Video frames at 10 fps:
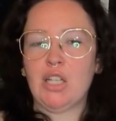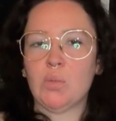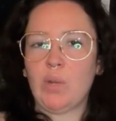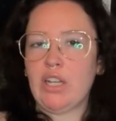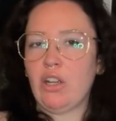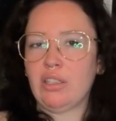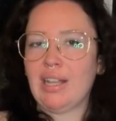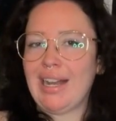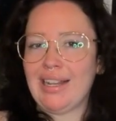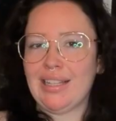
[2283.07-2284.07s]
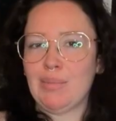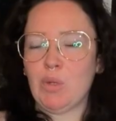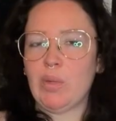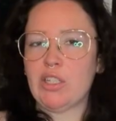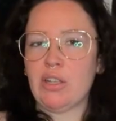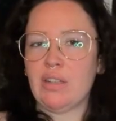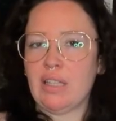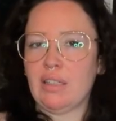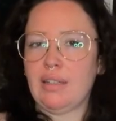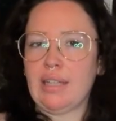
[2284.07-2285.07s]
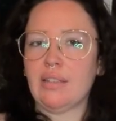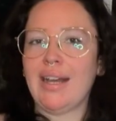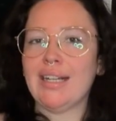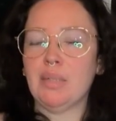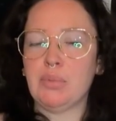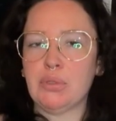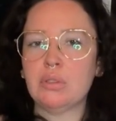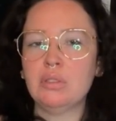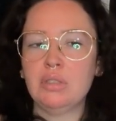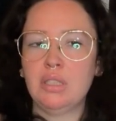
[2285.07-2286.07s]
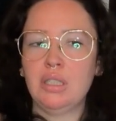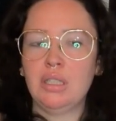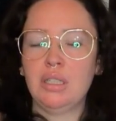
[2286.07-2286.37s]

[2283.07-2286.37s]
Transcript: because we don't like them and we don't think that they're likable,